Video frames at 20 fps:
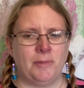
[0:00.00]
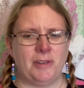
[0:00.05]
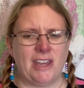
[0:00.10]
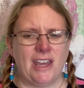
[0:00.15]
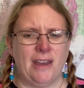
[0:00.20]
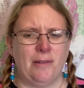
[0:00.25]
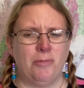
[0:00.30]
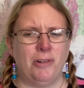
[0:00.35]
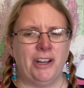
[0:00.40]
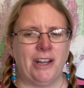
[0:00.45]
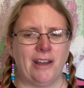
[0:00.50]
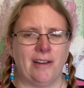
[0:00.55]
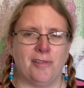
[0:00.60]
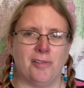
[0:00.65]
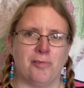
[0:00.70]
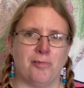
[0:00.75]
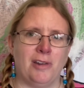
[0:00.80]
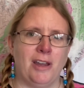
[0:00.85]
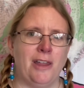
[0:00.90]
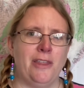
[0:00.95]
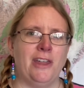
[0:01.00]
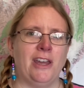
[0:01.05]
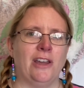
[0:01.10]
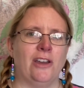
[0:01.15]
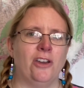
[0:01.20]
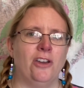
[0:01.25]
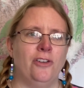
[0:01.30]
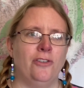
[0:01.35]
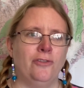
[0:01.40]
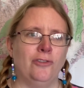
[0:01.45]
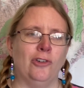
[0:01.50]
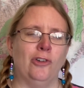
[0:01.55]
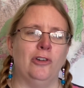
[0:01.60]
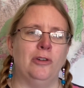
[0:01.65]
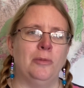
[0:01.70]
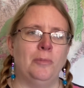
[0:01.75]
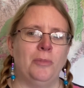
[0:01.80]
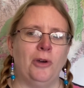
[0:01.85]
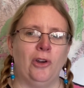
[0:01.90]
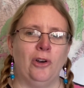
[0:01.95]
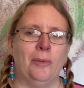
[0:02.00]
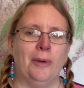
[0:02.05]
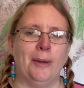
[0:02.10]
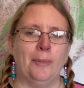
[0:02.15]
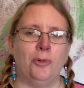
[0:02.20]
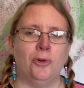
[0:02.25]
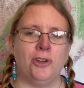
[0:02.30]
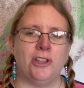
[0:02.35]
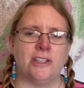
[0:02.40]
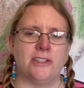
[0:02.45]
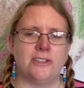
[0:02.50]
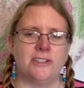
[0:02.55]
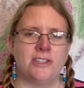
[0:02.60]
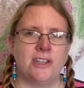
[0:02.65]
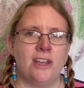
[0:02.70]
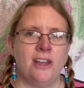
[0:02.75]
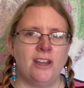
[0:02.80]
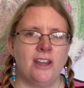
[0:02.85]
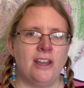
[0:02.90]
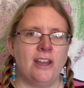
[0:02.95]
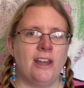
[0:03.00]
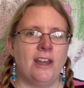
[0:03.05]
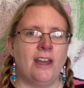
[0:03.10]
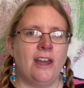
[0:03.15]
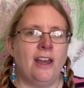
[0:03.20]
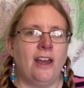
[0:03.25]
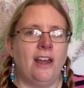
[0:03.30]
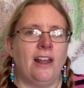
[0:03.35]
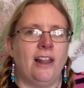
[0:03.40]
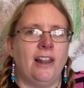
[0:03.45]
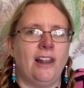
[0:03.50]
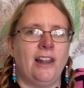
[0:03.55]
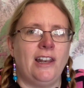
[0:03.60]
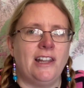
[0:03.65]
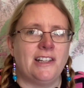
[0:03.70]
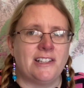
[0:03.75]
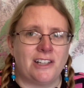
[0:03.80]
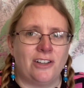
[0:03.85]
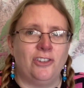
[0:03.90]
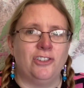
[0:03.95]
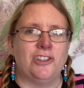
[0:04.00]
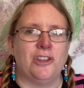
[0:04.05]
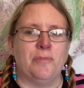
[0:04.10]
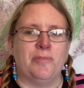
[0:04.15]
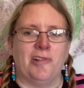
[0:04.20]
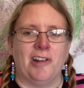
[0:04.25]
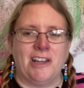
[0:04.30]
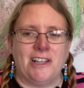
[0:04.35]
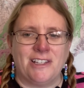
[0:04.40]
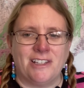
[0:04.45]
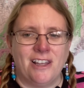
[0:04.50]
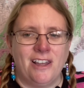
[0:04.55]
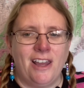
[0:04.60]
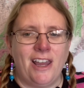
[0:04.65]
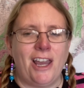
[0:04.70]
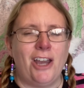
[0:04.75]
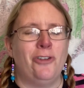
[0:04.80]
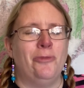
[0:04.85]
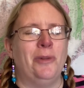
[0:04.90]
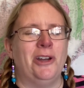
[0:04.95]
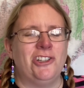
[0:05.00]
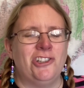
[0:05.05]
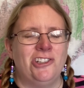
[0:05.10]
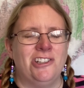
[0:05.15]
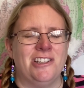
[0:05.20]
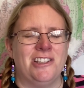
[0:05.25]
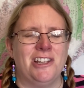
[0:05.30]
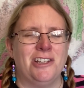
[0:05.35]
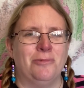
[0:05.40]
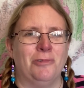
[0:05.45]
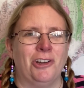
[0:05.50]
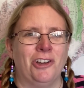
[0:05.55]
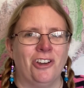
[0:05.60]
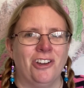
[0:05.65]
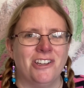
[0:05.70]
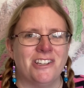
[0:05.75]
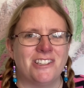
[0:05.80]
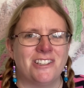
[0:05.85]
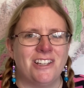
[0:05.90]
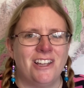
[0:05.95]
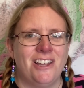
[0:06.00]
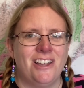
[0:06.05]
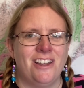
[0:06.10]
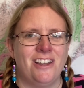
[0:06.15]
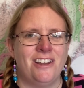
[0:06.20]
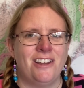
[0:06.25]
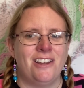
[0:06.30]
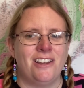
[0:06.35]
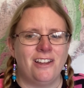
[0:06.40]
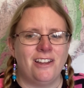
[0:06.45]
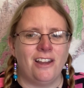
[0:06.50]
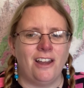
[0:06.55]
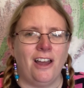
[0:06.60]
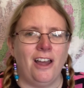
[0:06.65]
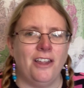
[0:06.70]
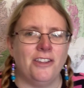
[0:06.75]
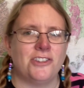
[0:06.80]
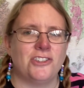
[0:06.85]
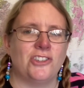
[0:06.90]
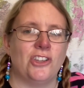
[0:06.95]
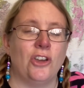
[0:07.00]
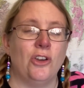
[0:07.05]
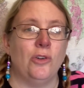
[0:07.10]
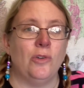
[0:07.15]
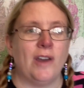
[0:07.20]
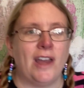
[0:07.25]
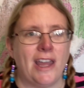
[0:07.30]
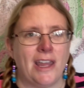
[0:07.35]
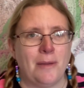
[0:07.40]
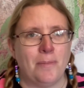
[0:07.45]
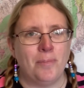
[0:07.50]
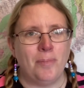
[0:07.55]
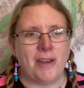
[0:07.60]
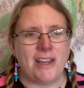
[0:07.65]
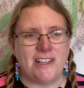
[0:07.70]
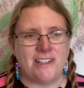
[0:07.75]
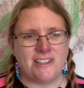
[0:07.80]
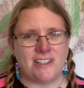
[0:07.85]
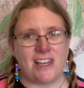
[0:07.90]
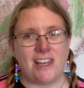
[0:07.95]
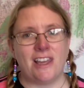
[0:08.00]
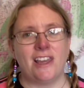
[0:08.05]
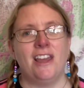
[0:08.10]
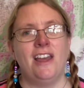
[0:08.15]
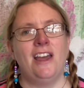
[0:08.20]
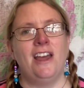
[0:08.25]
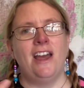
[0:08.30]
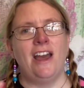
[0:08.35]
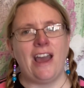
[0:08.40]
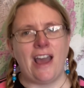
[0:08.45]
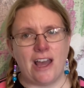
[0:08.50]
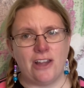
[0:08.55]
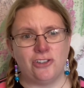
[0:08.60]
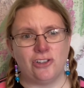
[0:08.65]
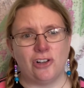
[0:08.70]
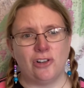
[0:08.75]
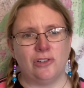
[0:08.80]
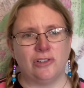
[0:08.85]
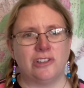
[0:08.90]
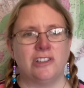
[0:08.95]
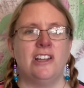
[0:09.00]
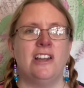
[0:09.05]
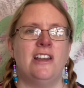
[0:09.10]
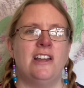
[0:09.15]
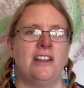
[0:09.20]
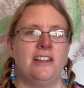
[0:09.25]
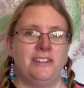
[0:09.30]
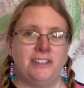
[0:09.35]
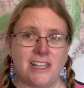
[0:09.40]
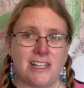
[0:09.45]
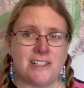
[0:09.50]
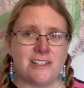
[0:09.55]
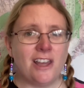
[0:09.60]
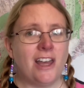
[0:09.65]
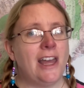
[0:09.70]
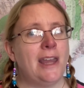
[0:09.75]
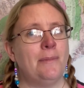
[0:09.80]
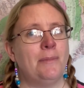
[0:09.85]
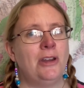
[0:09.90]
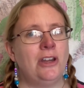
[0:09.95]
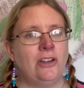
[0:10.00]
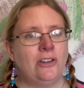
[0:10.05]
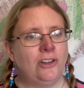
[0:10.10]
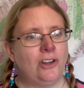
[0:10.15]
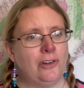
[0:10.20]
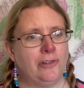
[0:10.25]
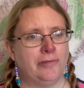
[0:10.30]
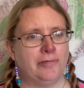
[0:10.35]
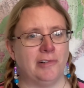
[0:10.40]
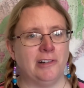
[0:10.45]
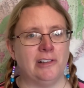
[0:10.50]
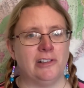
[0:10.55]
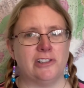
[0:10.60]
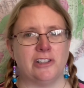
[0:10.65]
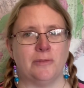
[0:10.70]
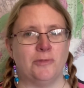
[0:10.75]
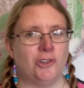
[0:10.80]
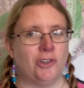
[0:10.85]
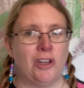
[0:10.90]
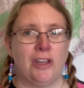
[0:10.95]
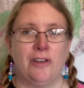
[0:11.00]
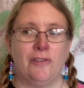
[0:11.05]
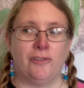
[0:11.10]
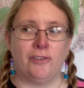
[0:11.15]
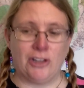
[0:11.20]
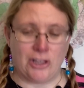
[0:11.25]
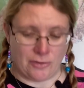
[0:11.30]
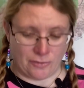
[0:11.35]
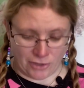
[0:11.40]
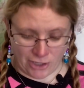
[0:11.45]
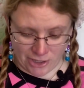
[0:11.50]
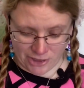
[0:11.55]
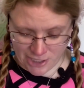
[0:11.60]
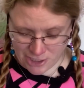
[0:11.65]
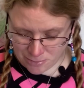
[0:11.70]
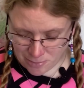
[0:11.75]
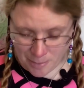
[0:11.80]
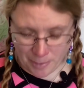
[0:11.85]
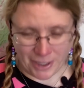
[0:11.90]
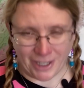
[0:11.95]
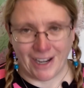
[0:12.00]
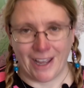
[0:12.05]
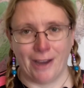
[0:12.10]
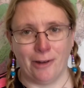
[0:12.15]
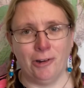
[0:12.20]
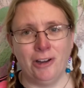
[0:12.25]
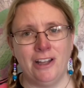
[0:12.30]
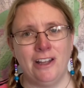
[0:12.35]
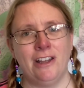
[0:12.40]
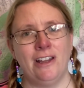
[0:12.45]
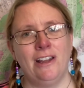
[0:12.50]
Yeah, 1 out of 3 I think for polar bear points. Let's get on to the price. How much does this one cost? So a basic adult daytime, no frills, I'm sure you've learnt this one by now,